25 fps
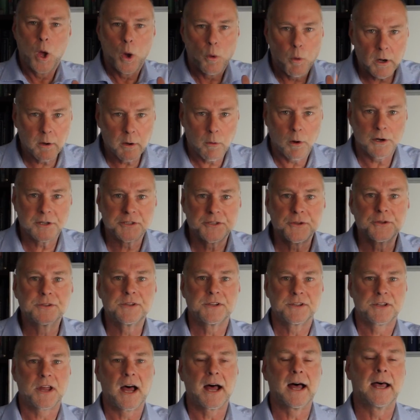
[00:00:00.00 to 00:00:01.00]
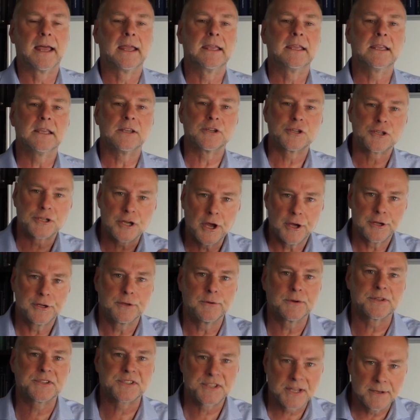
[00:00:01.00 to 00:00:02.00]
What I want to do today is show
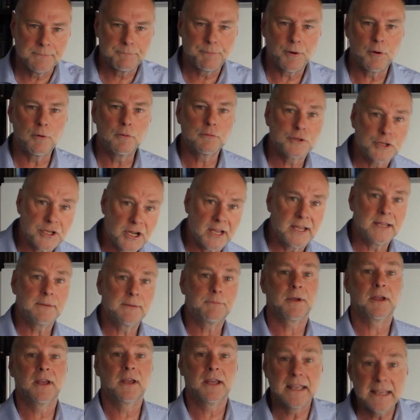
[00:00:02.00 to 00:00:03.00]
you a simple, cheap,